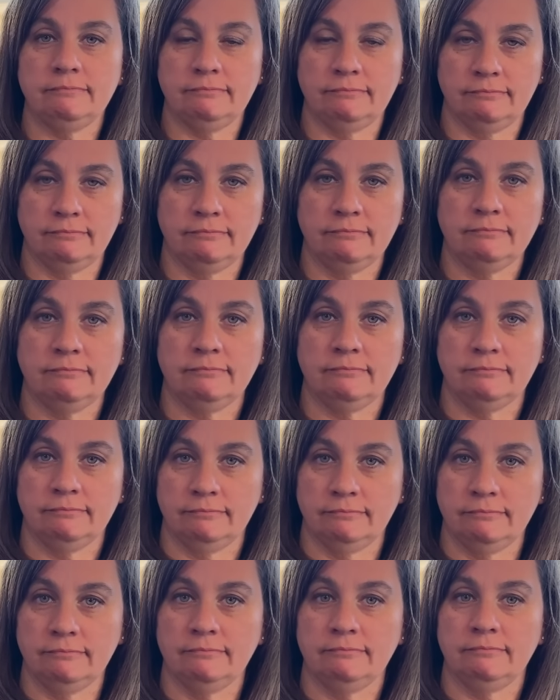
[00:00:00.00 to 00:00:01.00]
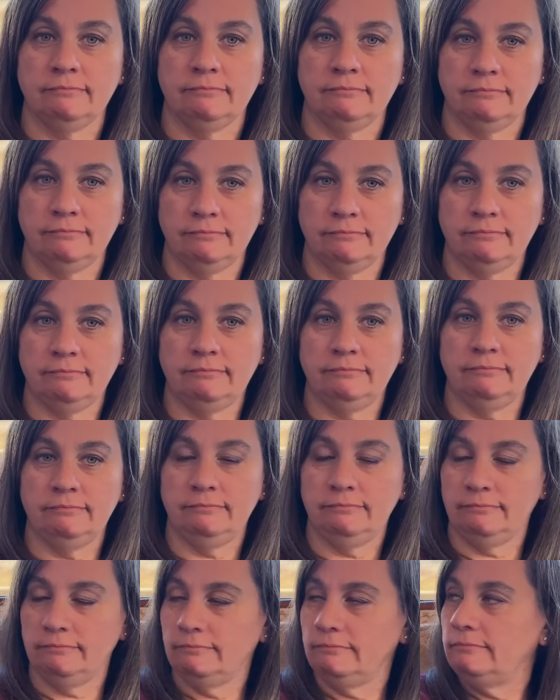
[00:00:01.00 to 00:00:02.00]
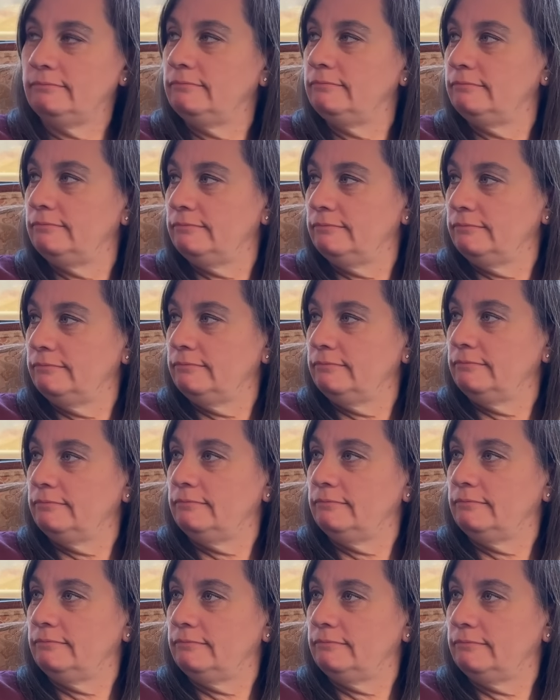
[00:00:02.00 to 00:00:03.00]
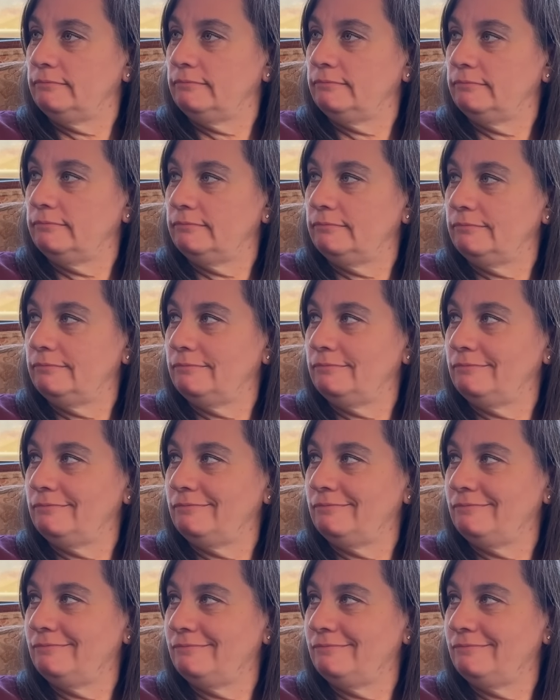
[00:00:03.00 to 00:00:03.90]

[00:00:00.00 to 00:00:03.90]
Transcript: This person isn't speaking.